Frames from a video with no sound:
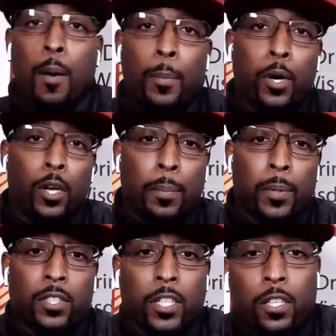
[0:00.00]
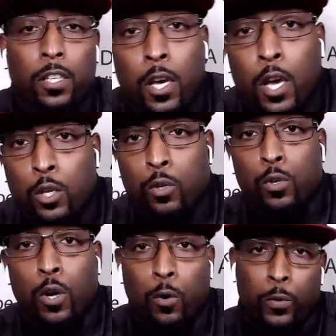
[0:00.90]
Pull up a seat. You
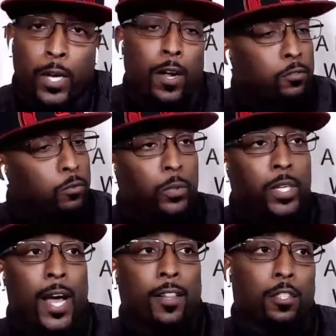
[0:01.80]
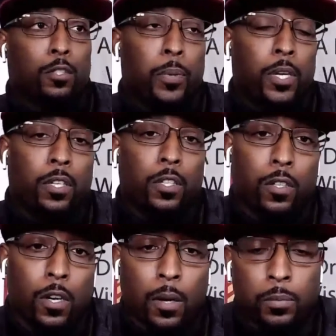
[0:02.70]
know, we got to speak. You
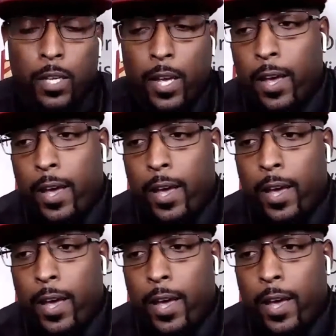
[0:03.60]
know what I'm saying?